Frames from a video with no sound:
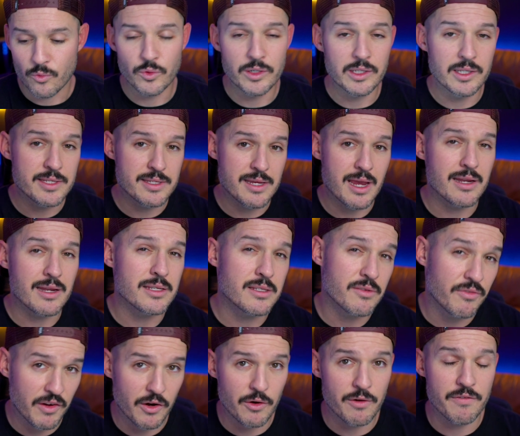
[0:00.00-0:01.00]
Real estate is
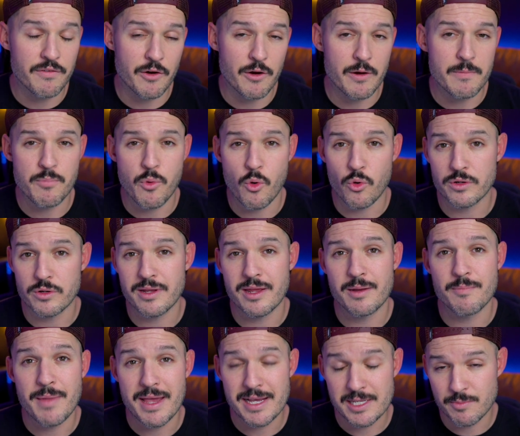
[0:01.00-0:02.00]
very, very important
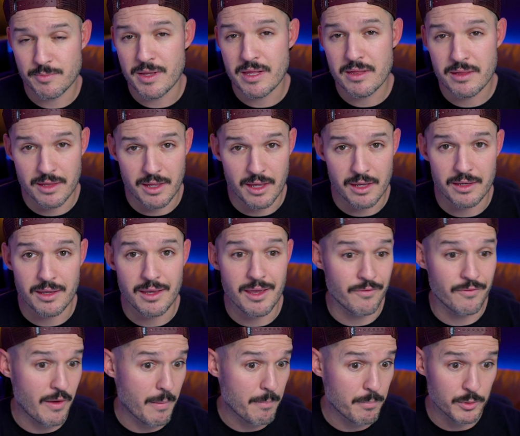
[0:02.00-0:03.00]
and makes me think
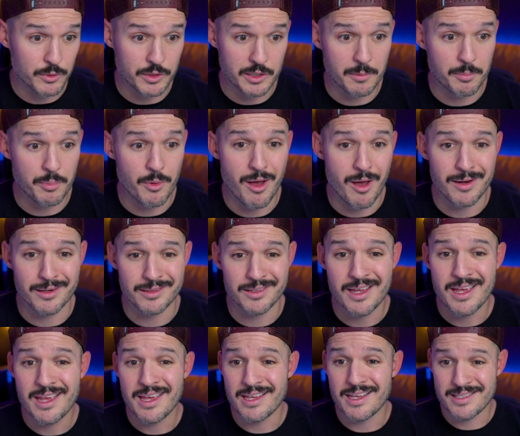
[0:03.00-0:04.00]
if I'm building a product,
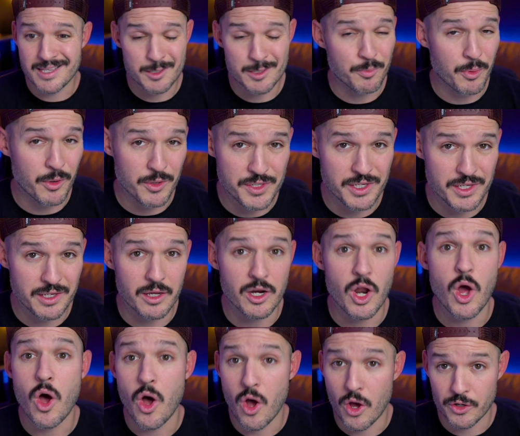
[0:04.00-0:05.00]
is this person going
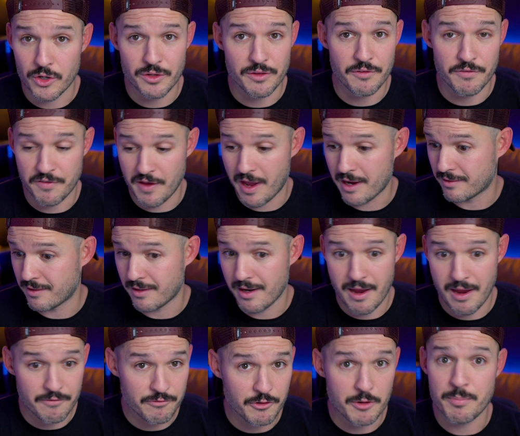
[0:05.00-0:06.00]
to honor the fact that
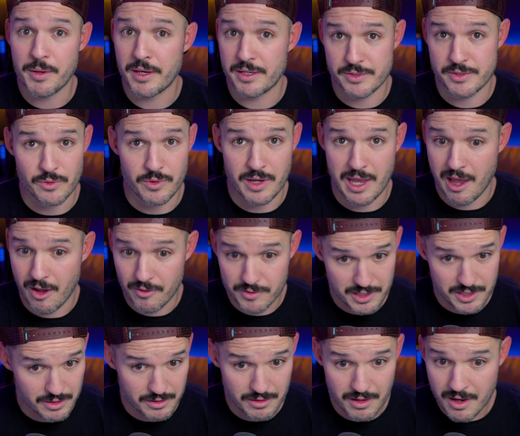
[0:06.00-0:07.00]
every pixel
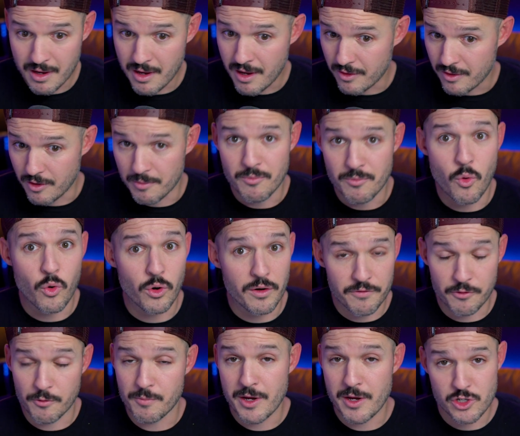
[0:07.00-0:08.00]
counts? And the more
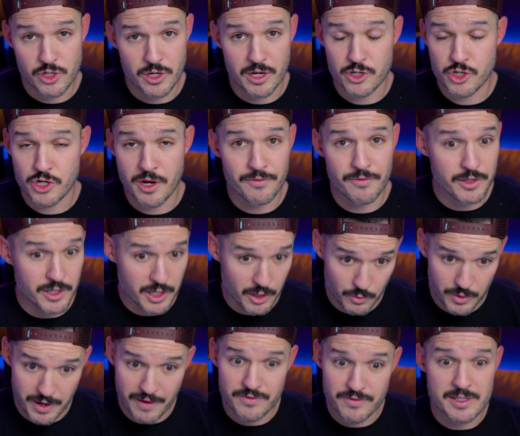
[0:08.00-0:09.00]
information I shove in here,
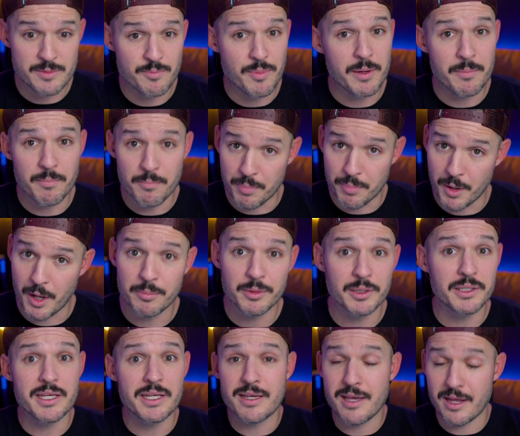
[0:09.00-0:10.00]
we have this big
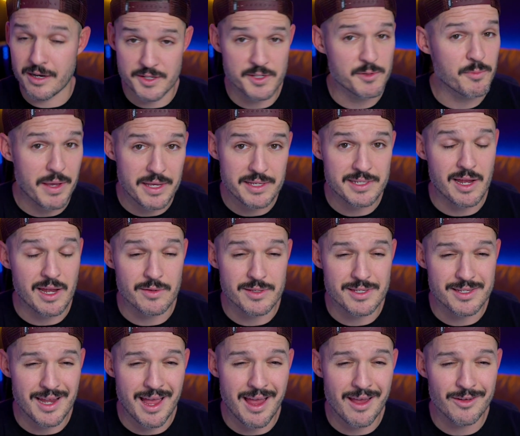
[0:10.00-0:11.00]
bubbly kind of spaced out
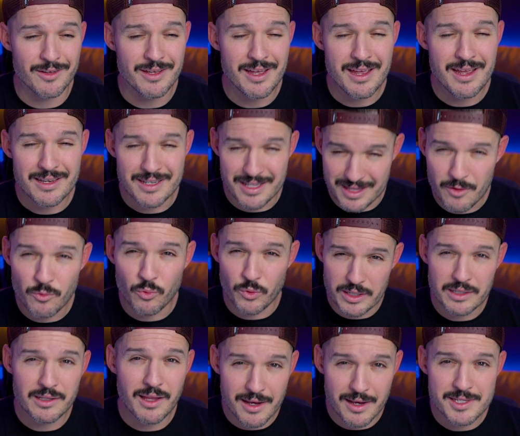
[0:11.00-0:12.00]
style. Do they
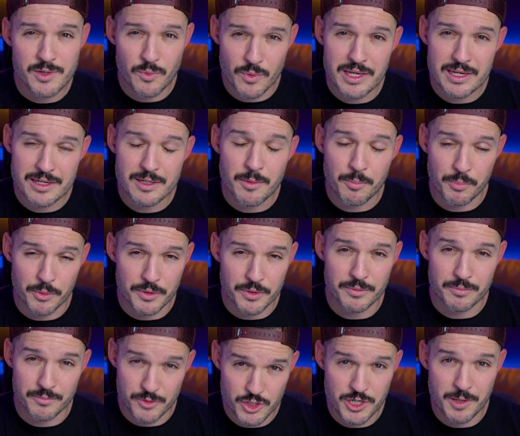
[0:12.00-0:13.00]
realize that we need to
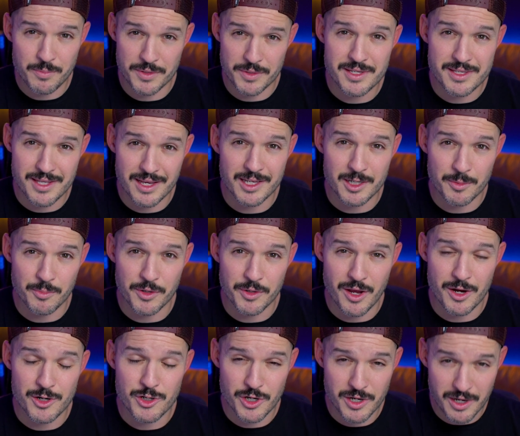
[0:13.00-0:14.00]
ship this thing into
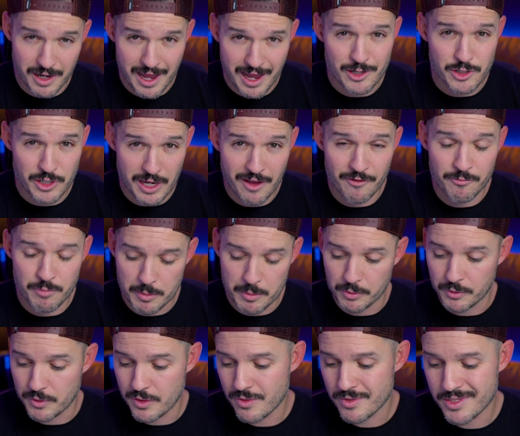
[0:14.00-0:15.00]
production and actually have
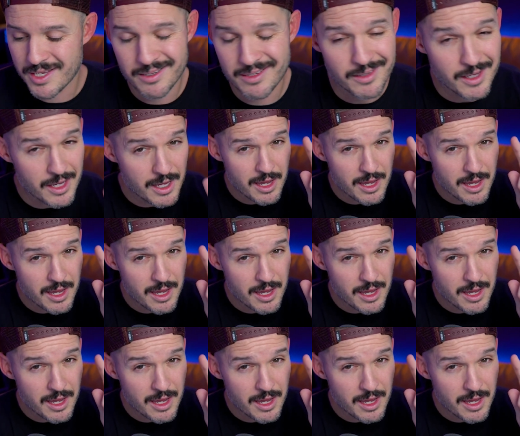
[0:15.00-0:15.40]
people use it?